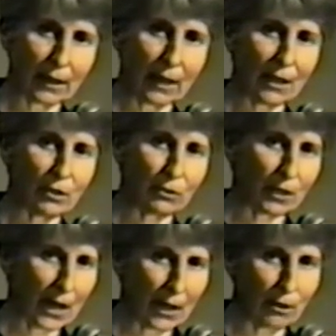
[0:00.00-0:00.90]
And to
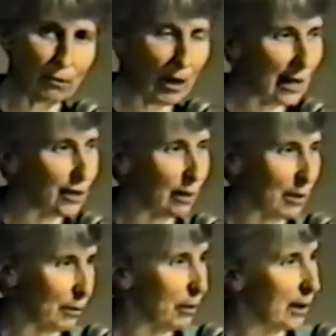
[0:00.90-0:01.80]
categorize them
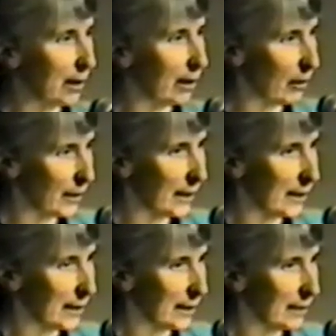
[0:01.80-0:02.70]
as one or the
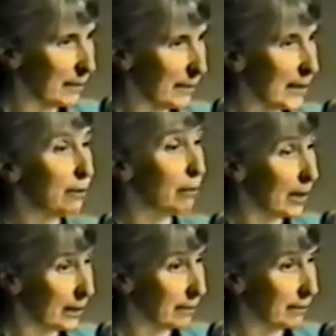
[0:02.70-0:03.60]
other is
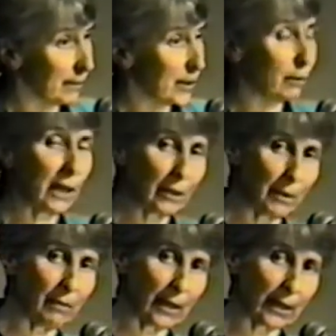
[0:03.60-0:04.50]
wrong. So we have to be
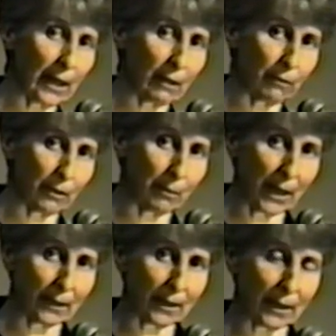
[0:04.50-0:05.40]
very careful
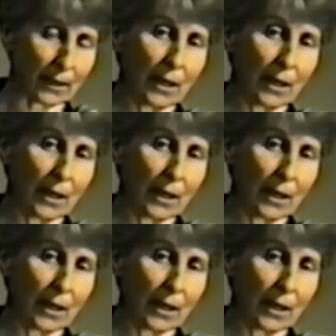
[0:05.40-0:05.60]
about that.